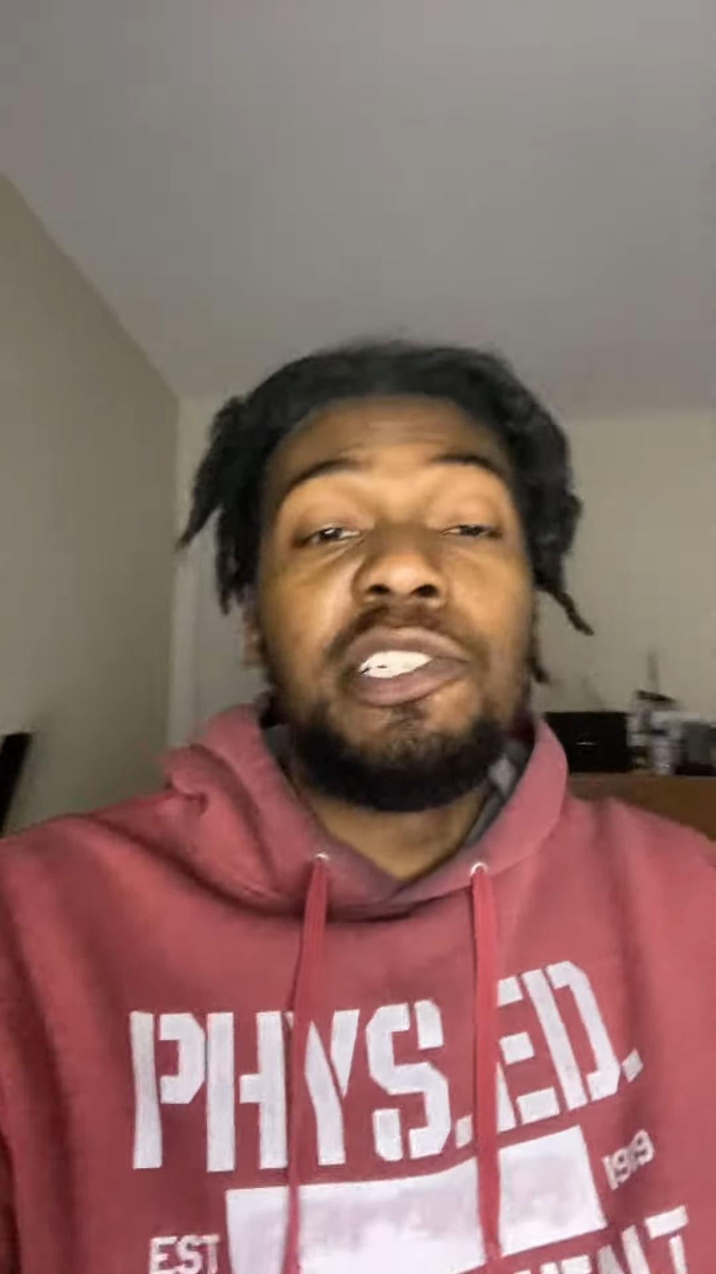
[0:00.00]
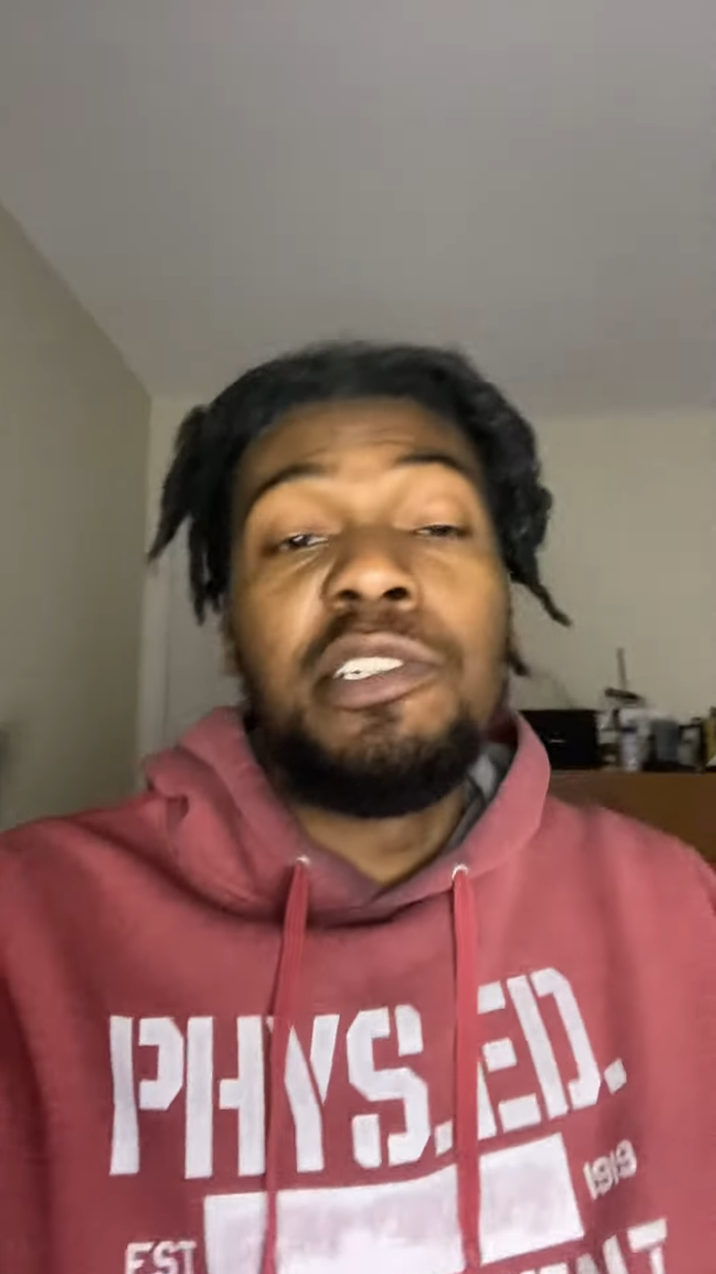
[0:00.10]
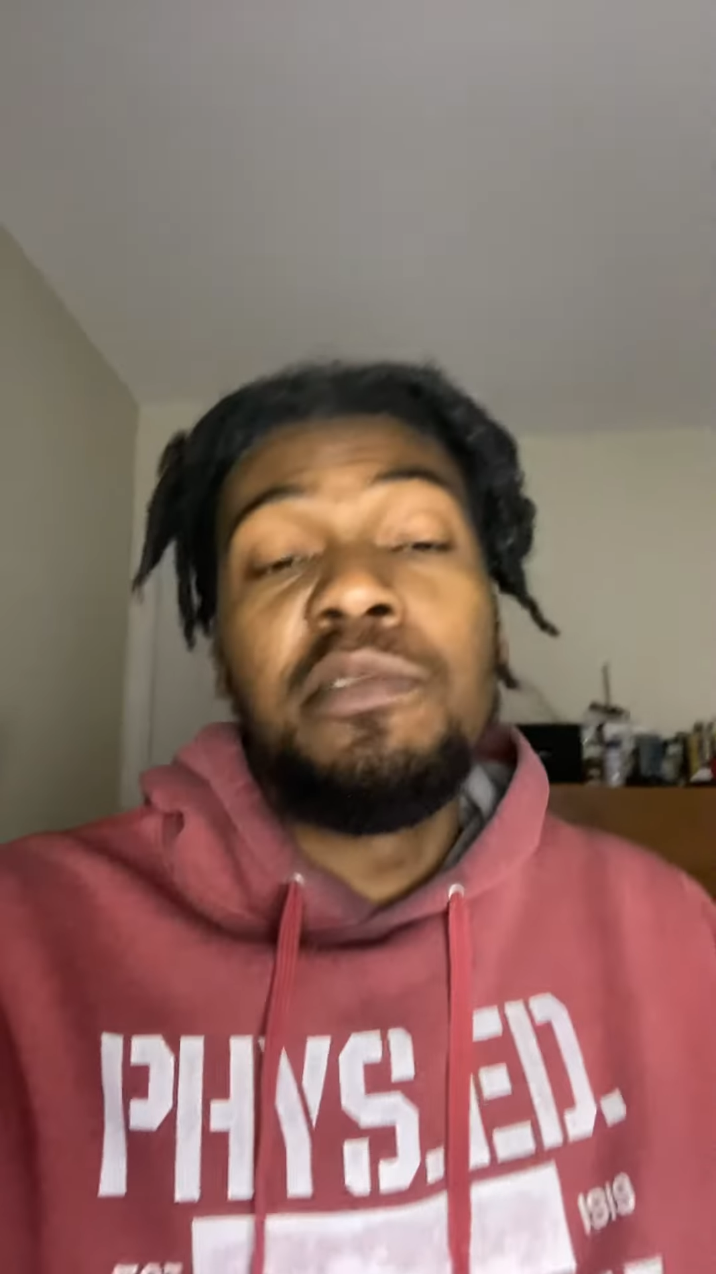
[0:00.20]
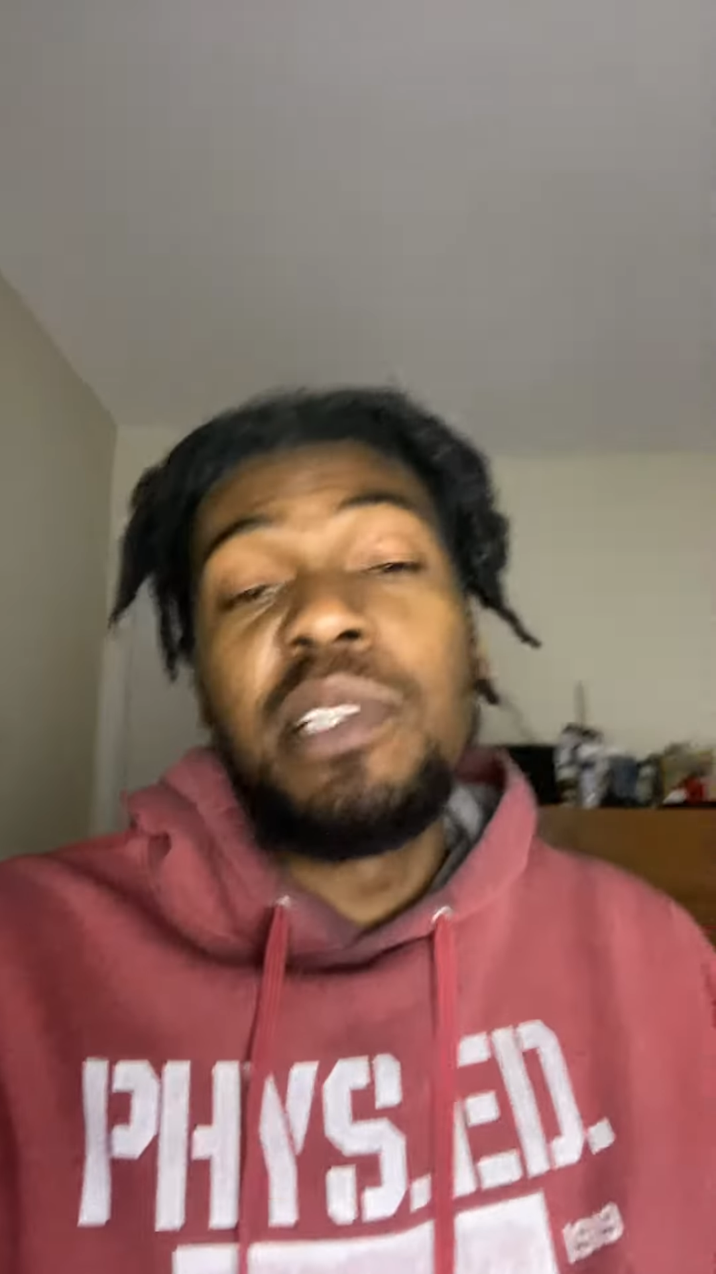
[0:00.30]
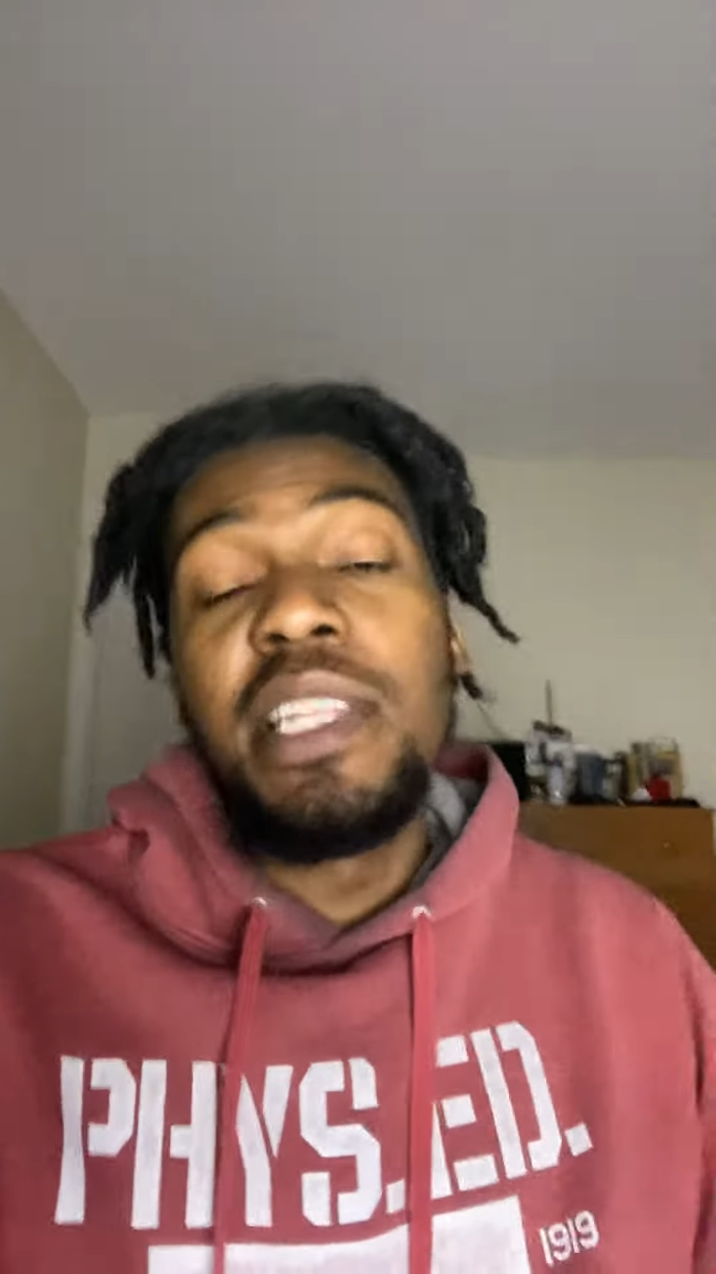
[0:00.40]

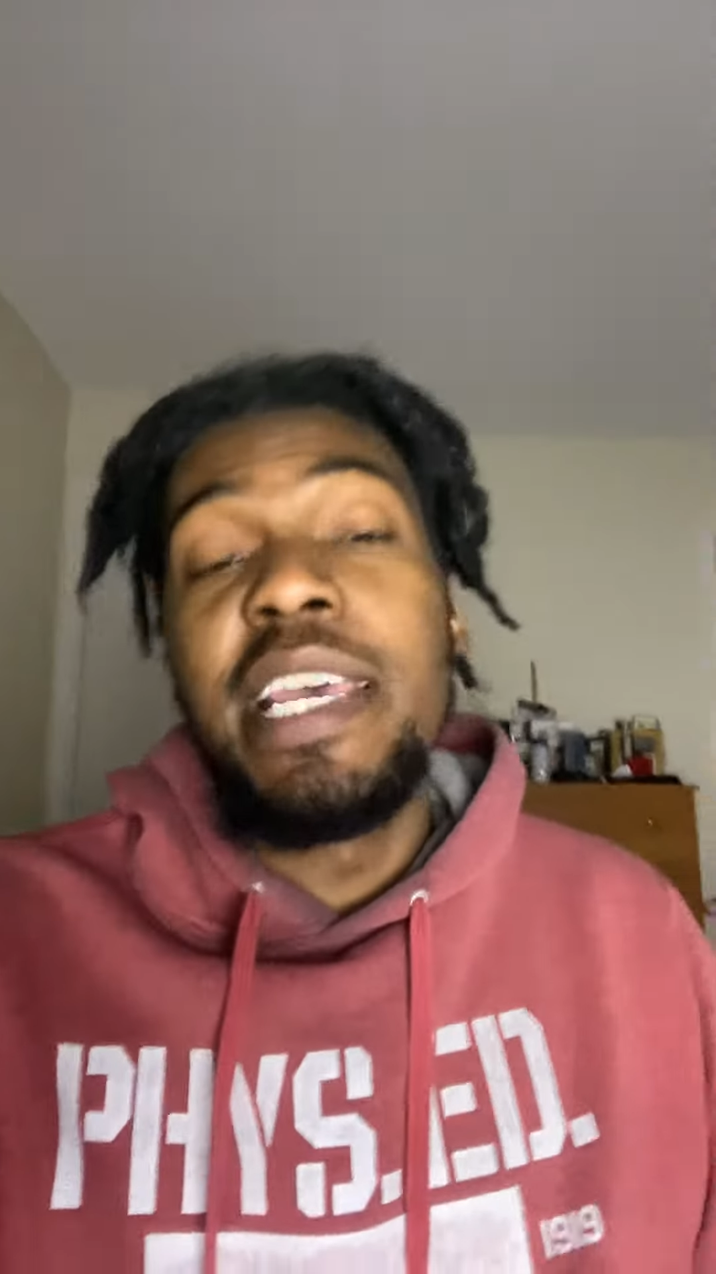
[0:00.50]
news in